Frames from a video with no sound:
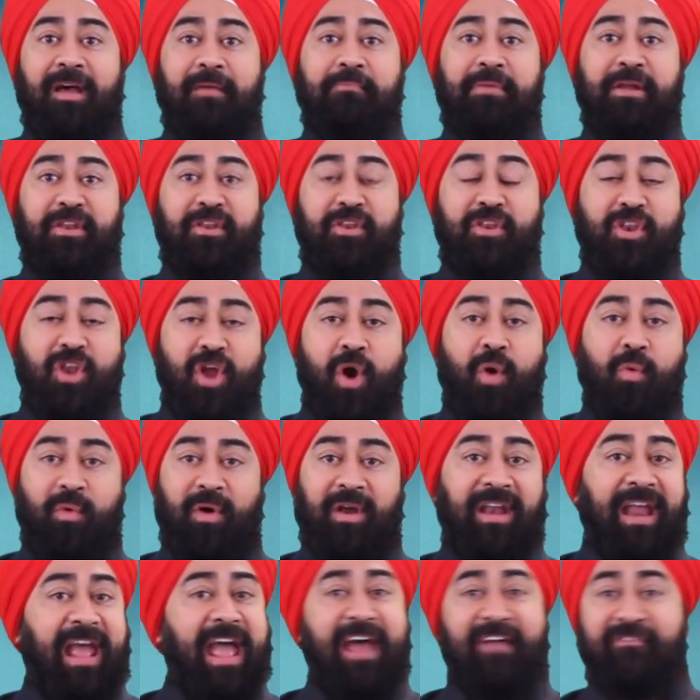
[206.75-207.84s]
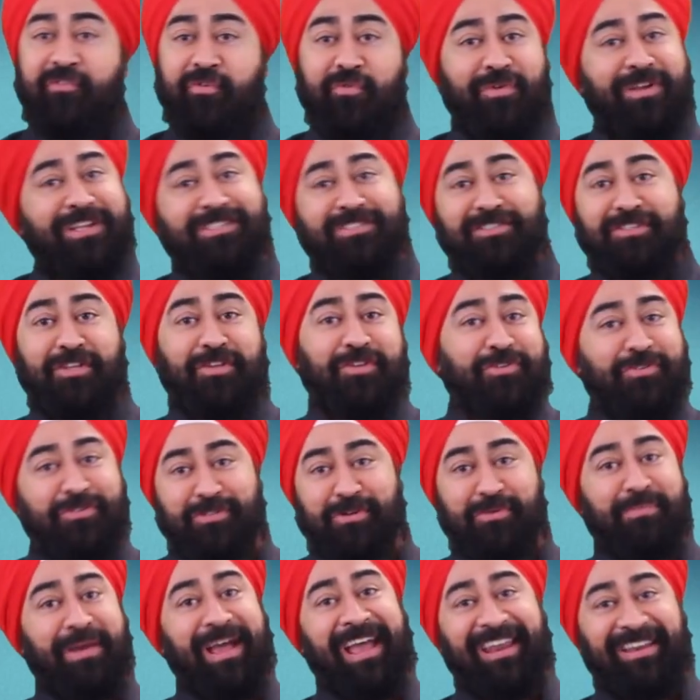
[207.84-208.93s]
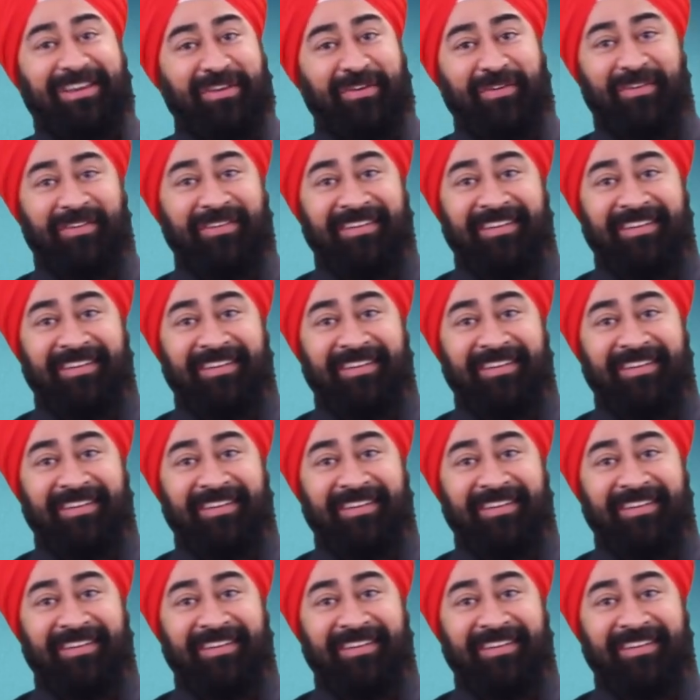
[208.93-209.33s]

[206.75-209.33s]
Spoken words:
But no one ever reads the user manual.